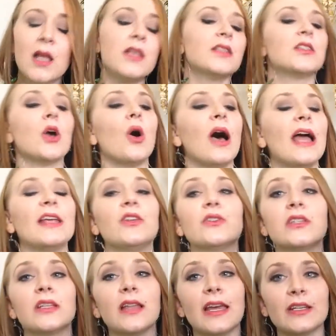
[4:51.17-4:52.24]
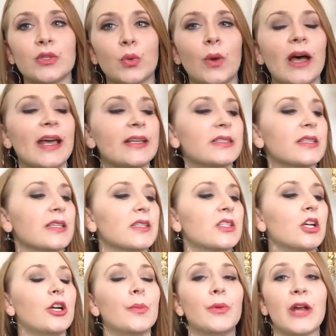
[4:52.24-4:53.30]
So I used it like twice. It
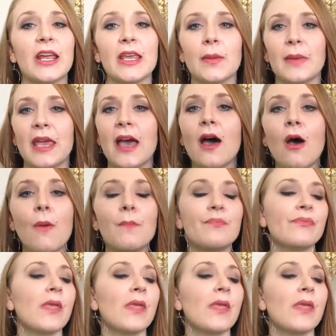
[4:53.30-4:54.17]
started breaking me out.